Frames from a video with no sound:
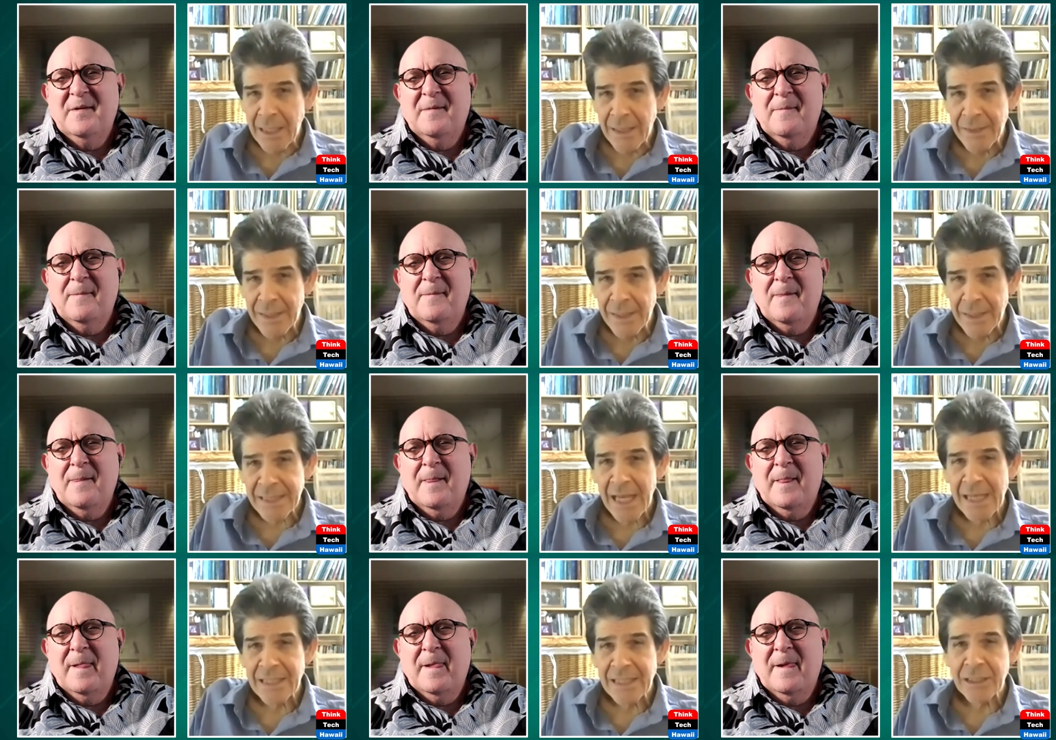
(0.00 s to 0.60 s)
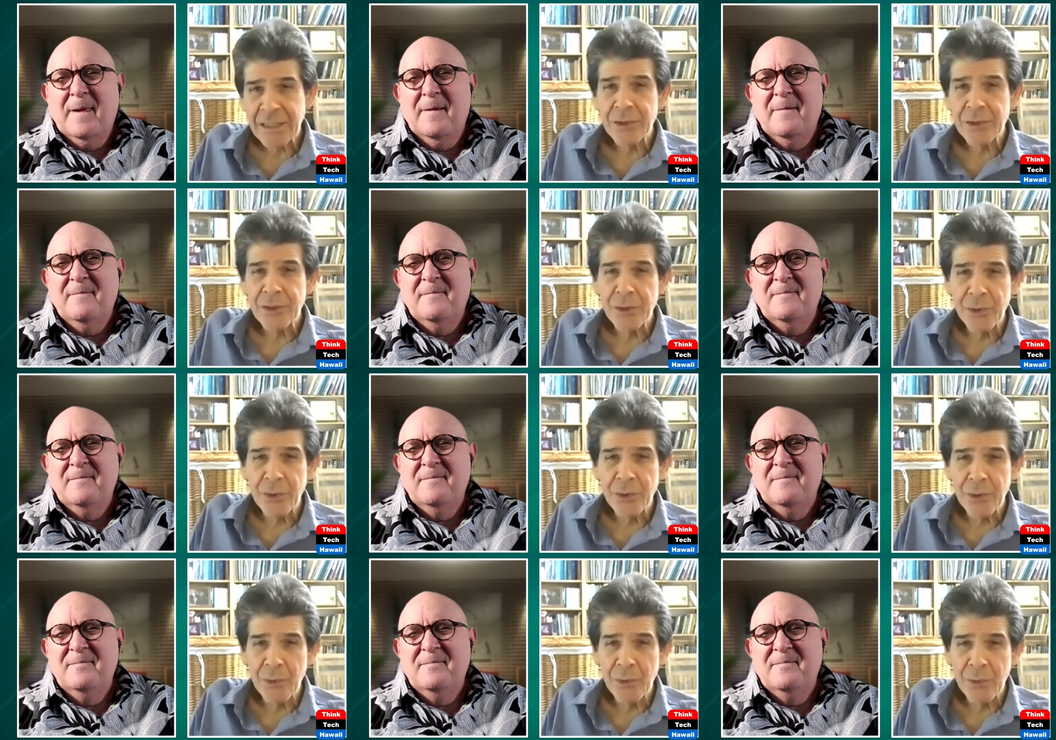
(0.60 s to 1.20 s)
Speaker 1: This has to
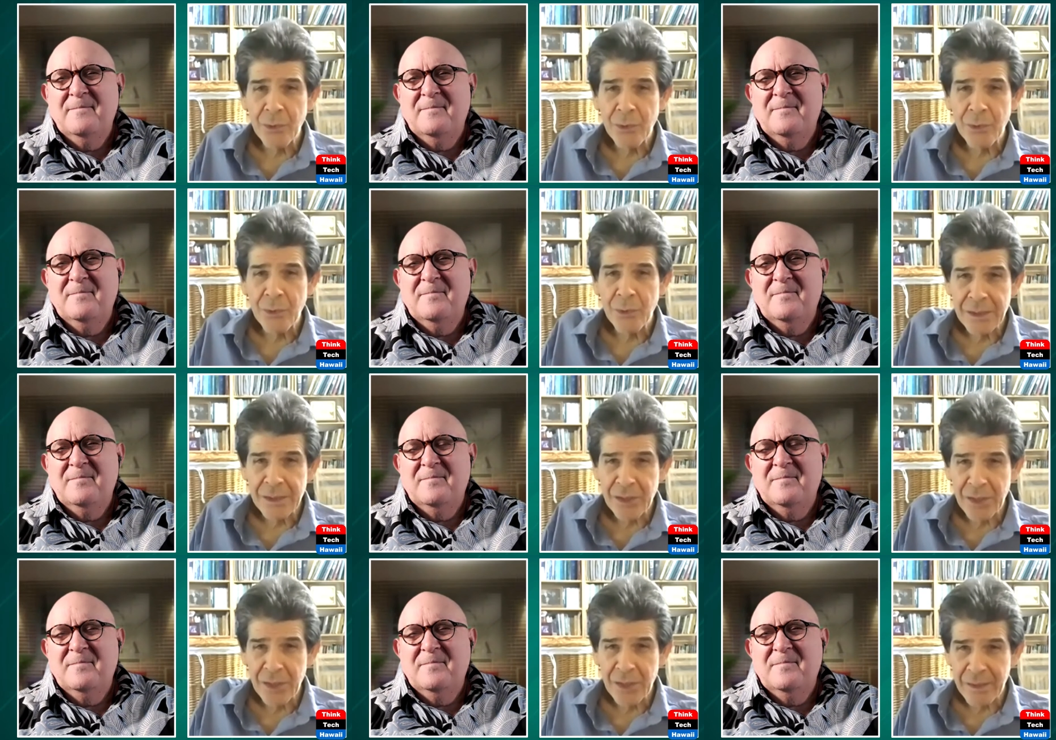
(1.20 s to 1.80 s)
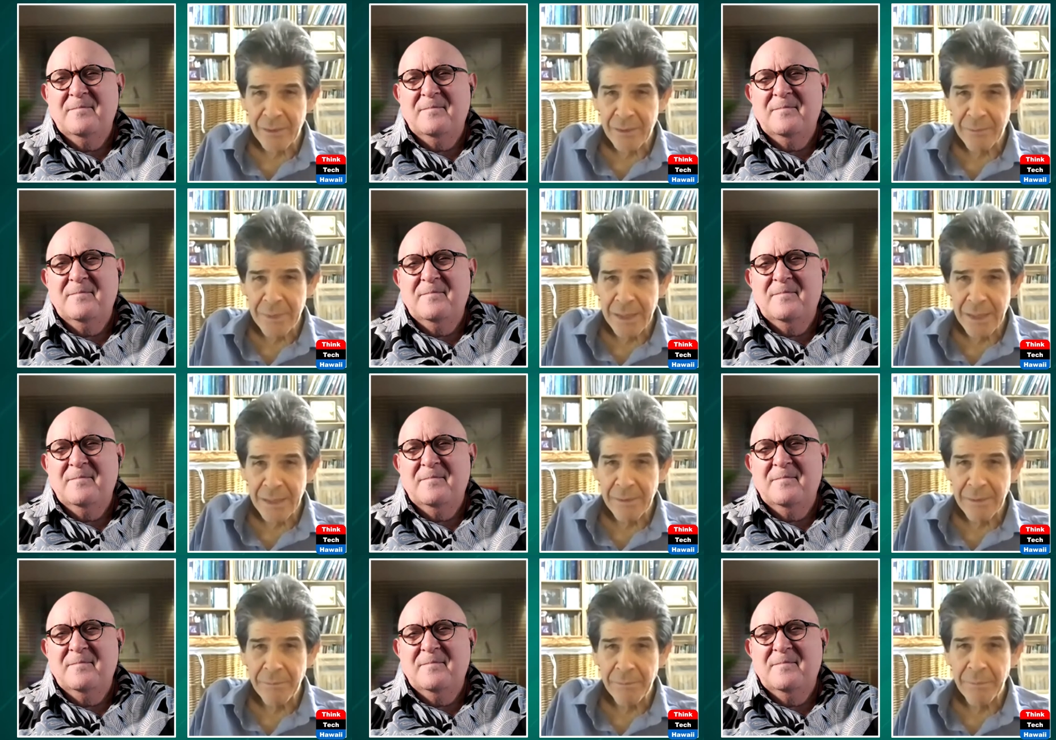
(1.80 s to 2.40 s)
do with a
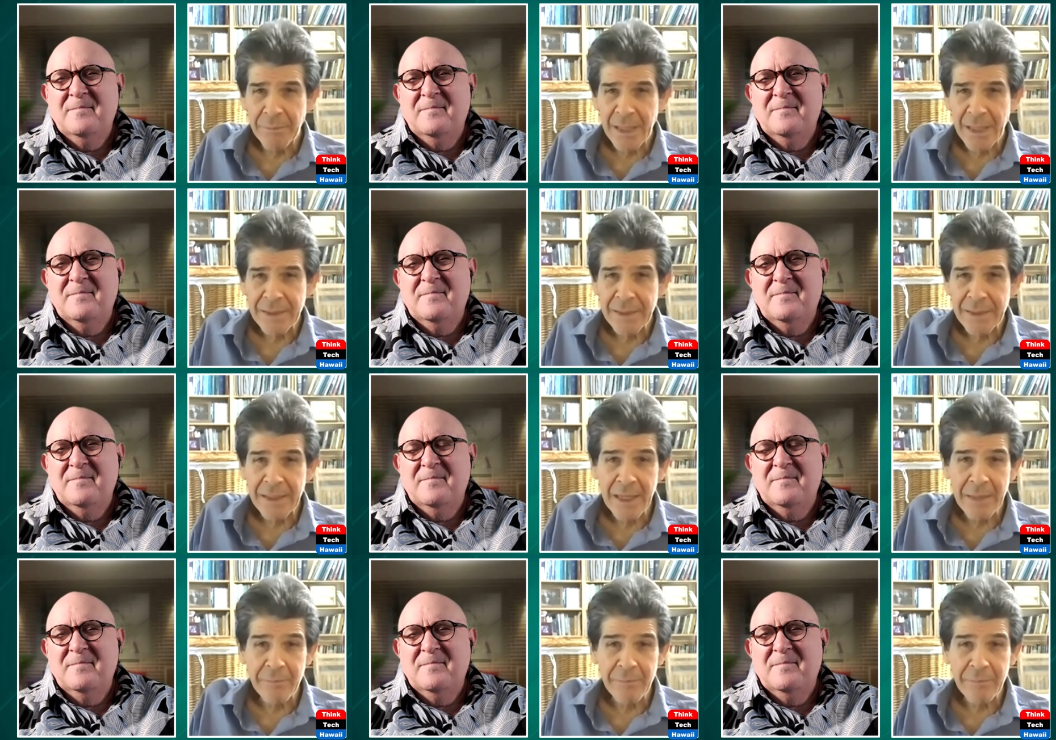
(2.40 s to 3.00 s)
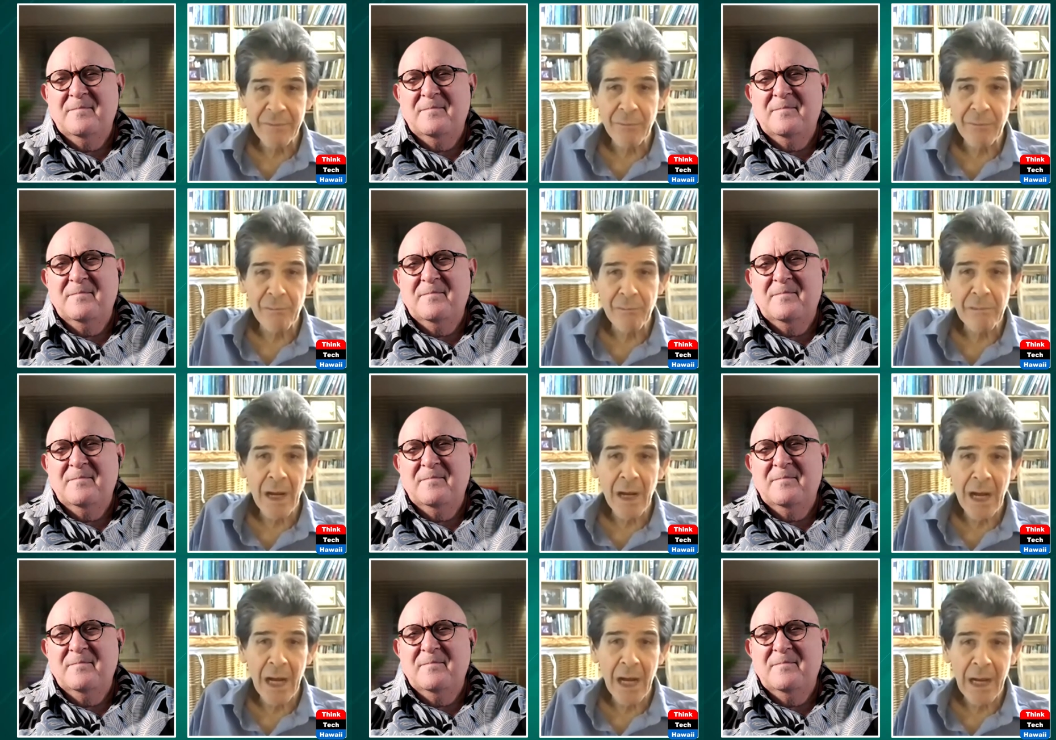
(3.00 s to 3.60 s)
gentleman by the name of
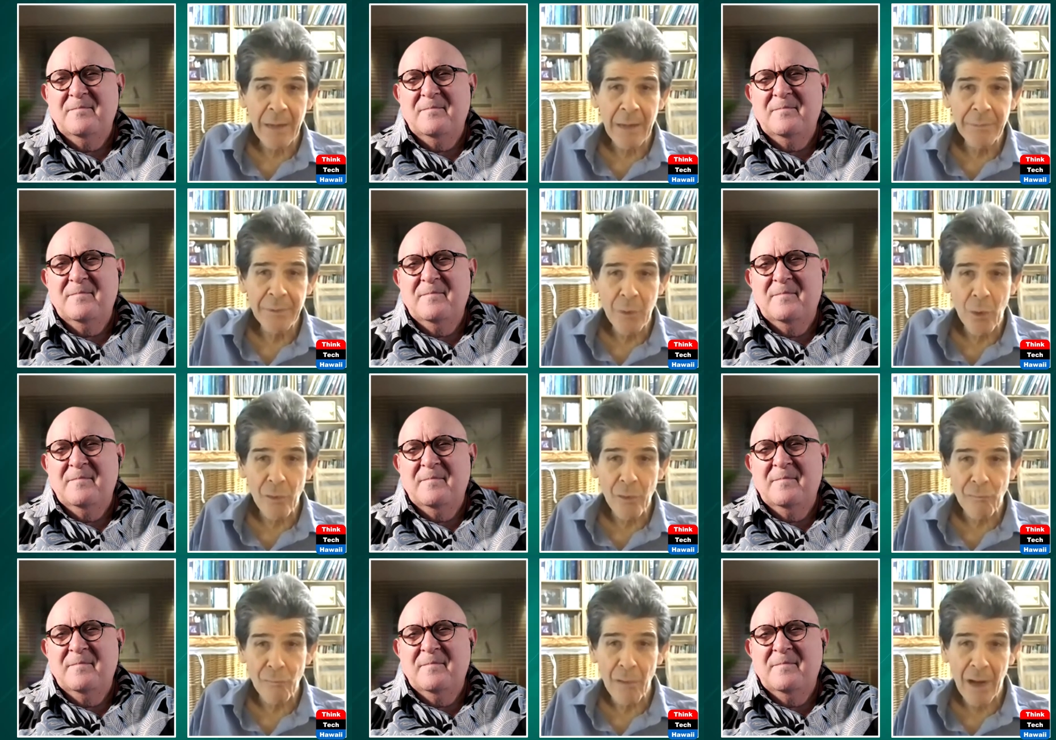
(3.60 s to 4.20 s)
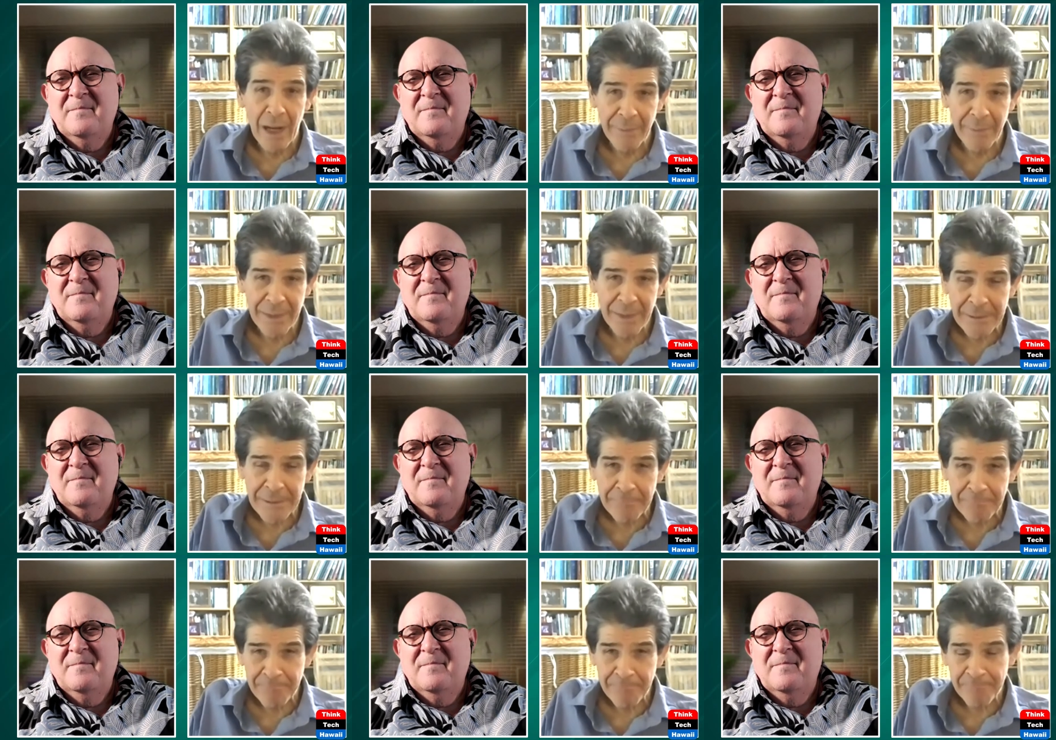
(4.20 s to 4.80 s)
Rob, or
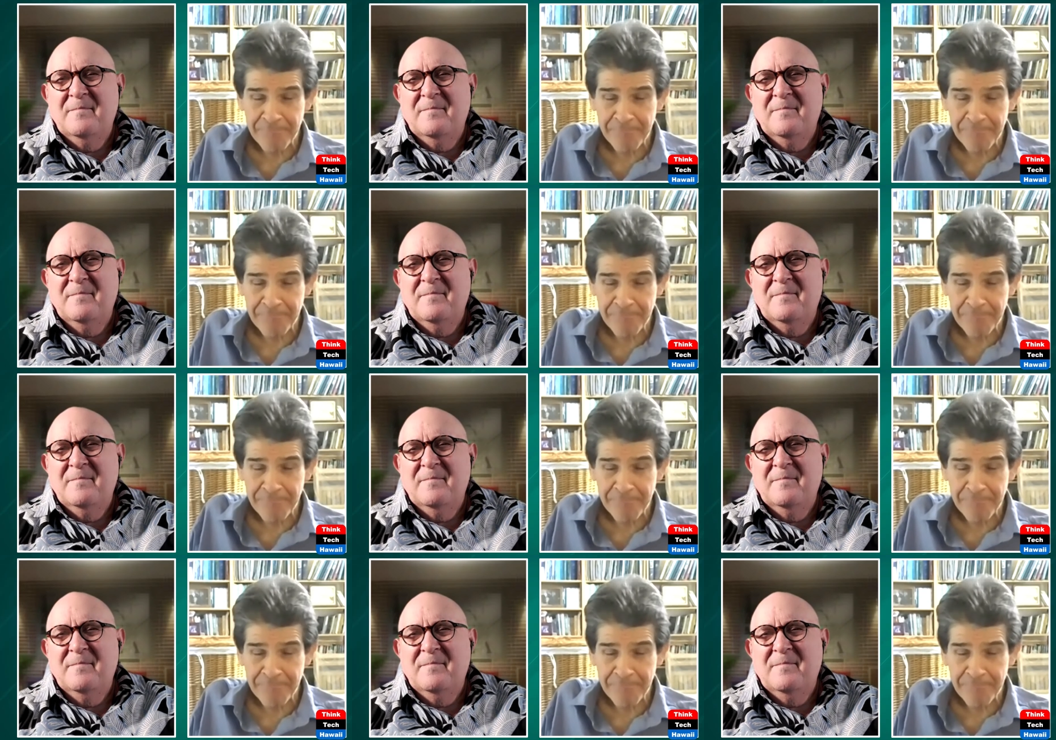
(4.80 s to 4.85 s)
Robin.